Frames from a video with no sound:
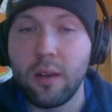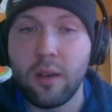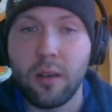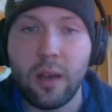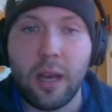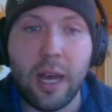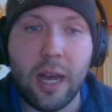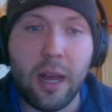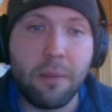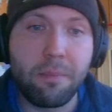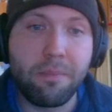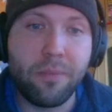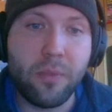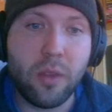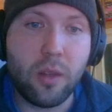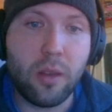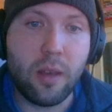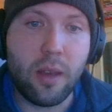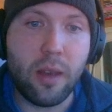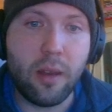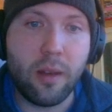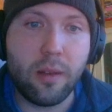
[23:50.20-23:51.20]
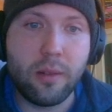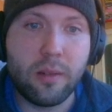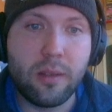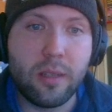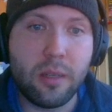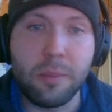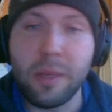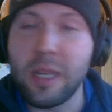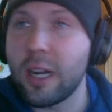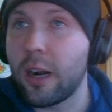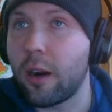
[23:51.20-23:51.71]
um, uh,
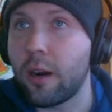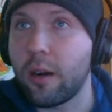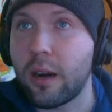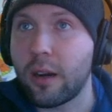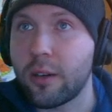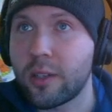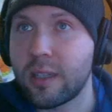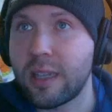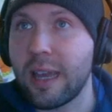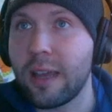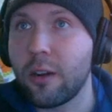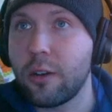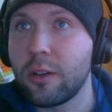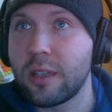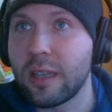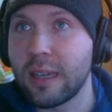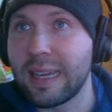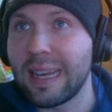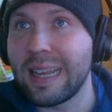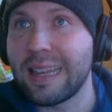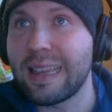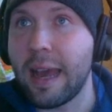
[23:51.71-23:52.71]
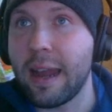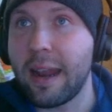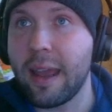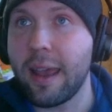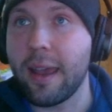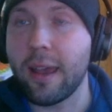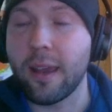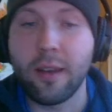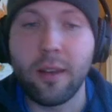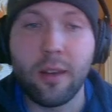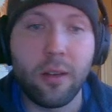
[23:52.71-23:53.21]
to meet our, our standards and get that
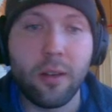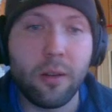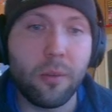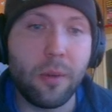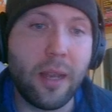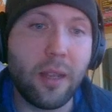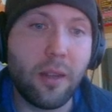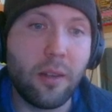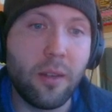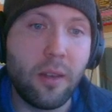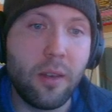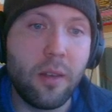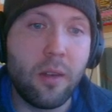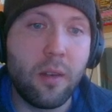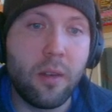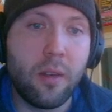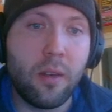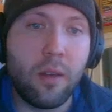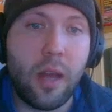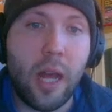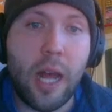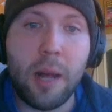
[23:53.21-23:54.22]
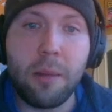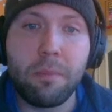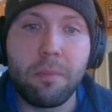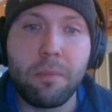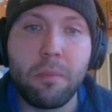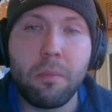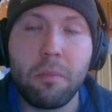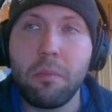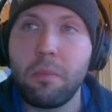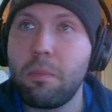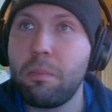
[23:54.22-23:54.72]
A, right? Um,
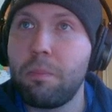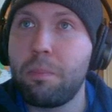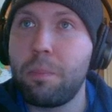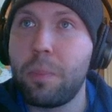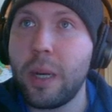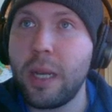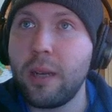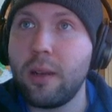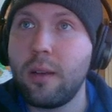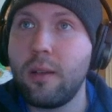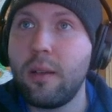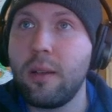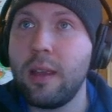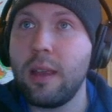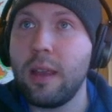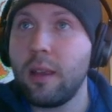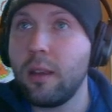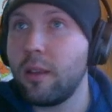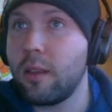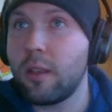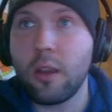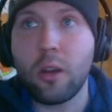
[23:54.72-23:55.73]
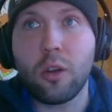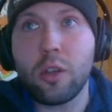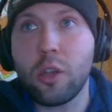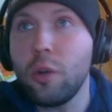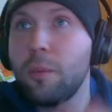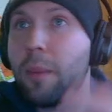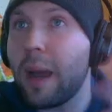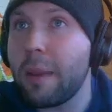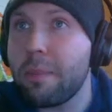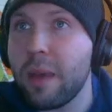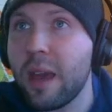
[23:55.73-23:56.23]
but there, you
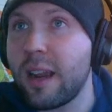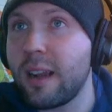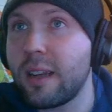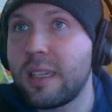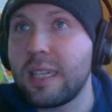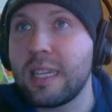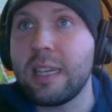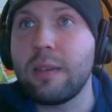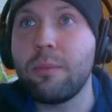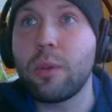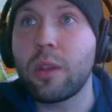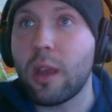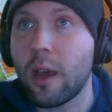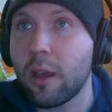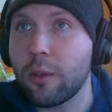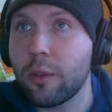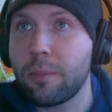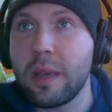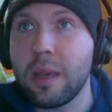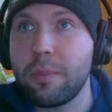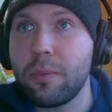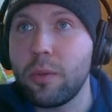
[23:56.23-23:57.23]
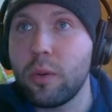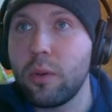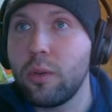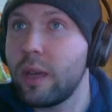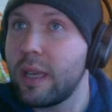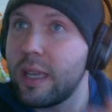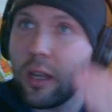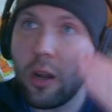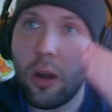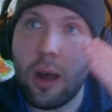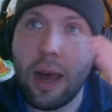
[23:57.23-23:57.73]
might be on a team with other people who,
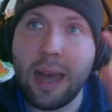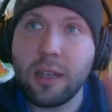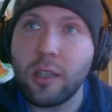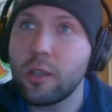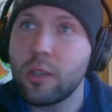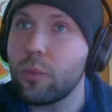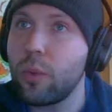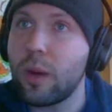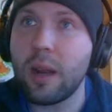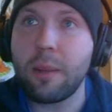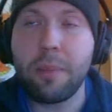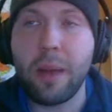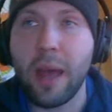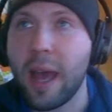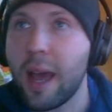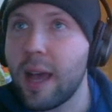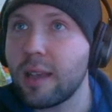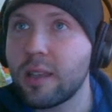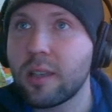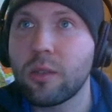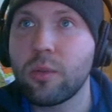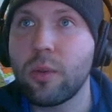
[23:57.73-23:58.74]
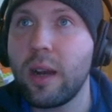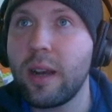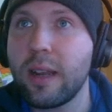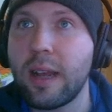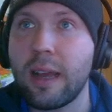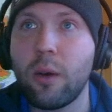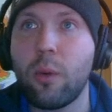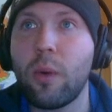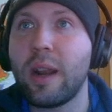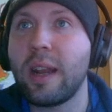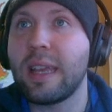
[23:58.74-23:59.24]
you know, I just want to pass, right?
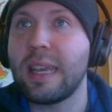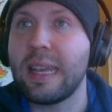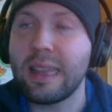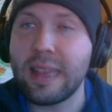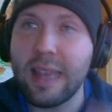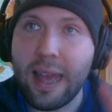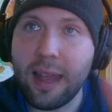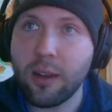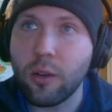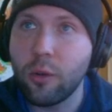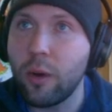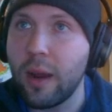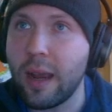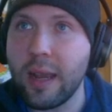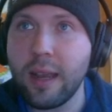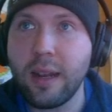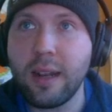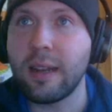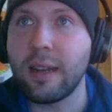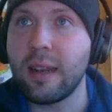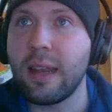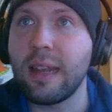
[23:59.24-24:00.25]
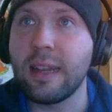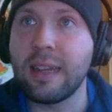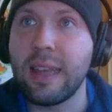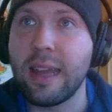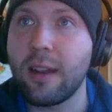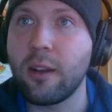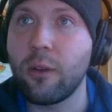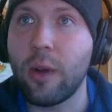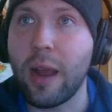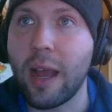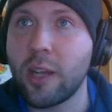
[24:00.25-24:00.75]
I want to get that grade and
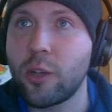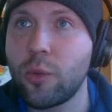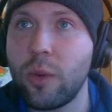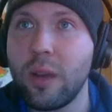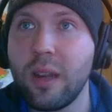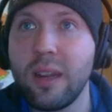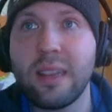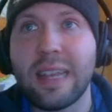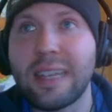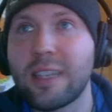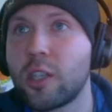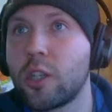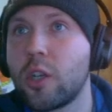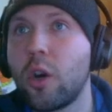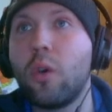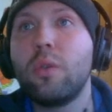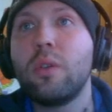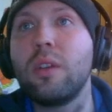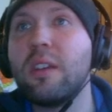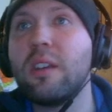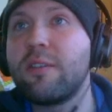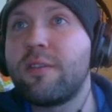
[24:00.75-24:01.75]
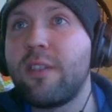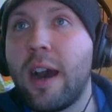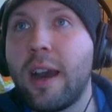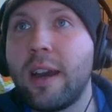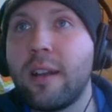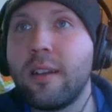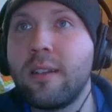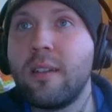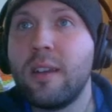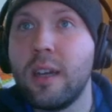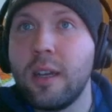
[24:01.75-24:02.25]
get graduated. That's totally
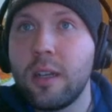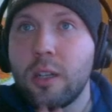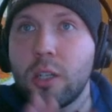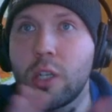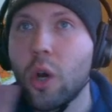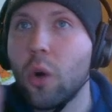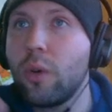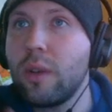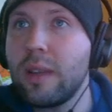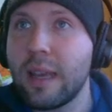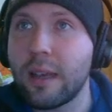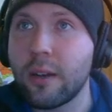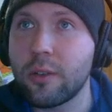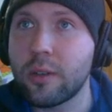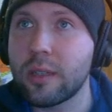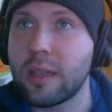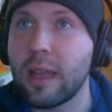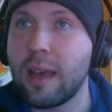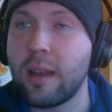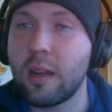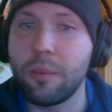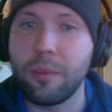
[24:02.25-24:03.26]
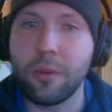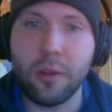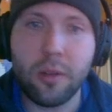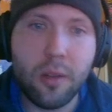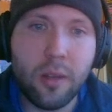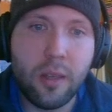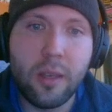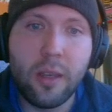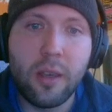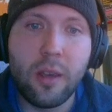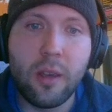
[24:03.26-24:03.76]
fine, totally understandable.
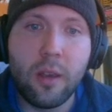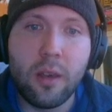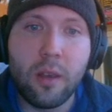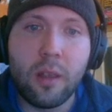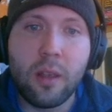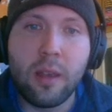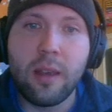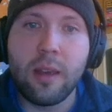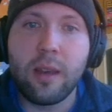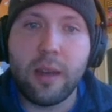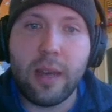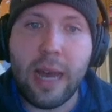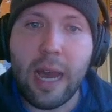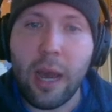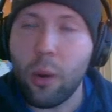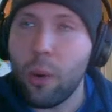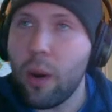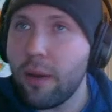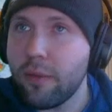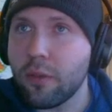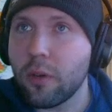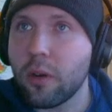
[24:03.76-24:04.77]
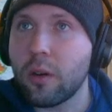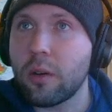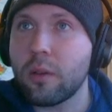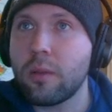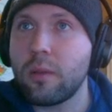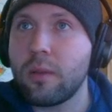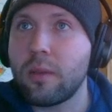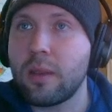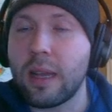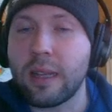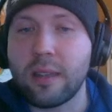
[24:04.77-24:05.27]

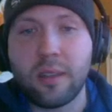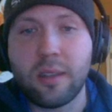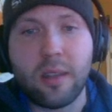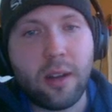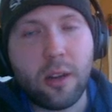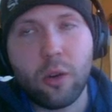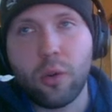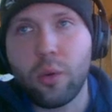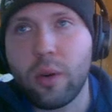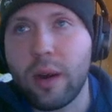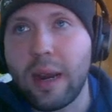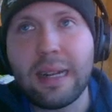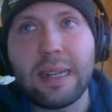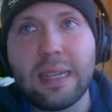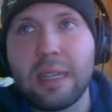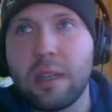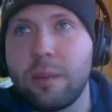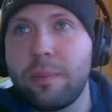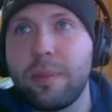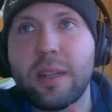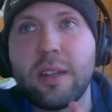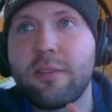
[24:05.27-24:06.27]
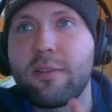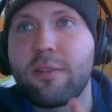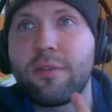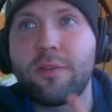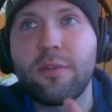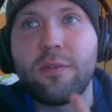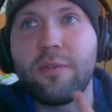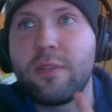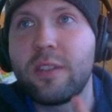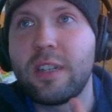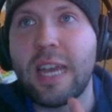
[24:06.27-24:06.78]
However, that's going to create a little bit of
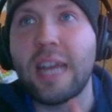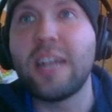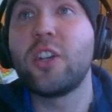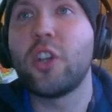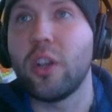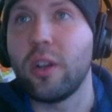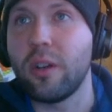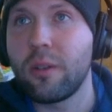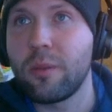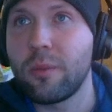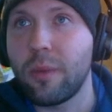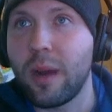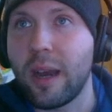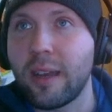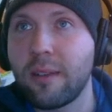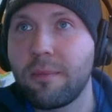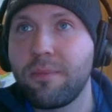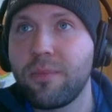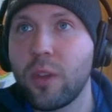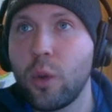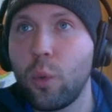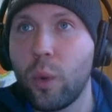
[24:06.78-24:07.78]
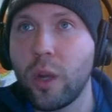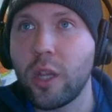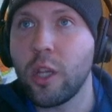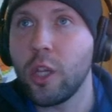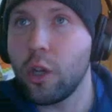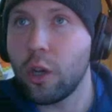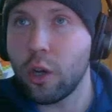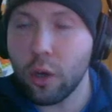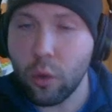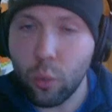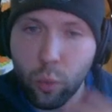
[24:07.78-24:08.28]
tension, right? When
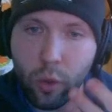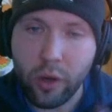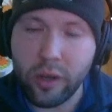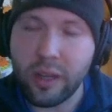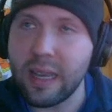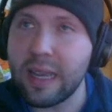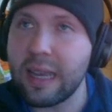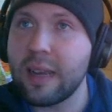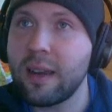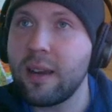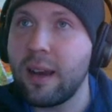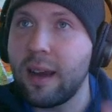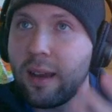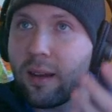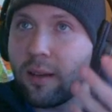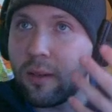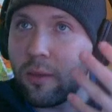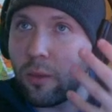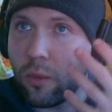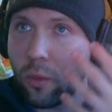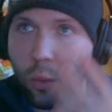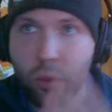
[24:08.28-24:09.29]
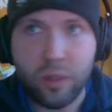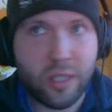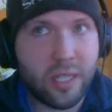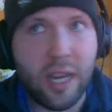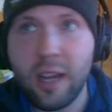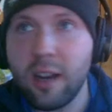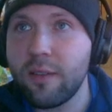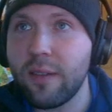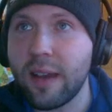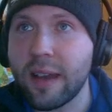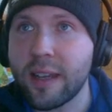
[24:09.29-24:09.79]
you're working a
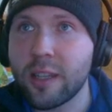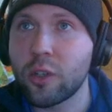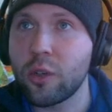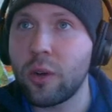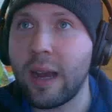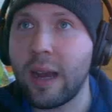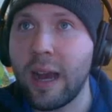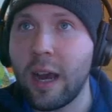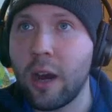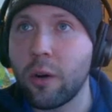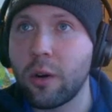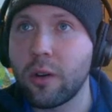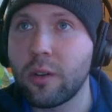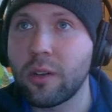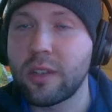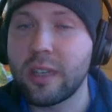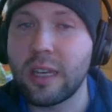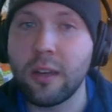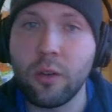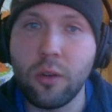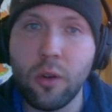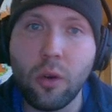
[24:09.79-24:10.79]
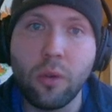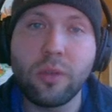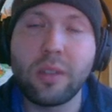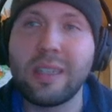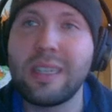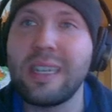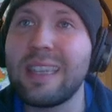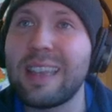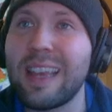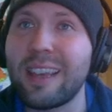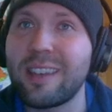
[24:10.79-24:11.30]
ton of extra hours and you don't
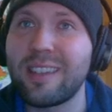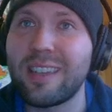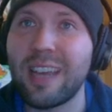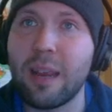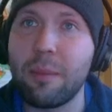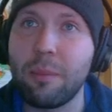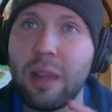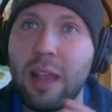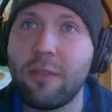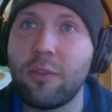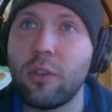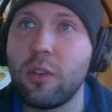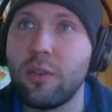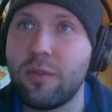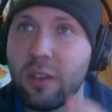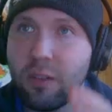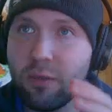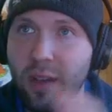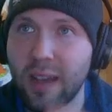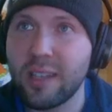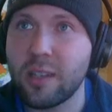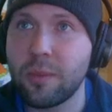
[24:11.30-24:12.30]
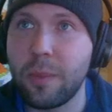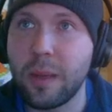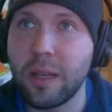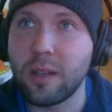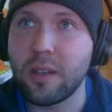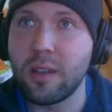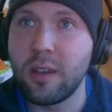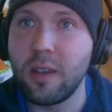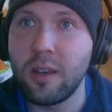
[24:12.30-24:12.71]
see that same level of investment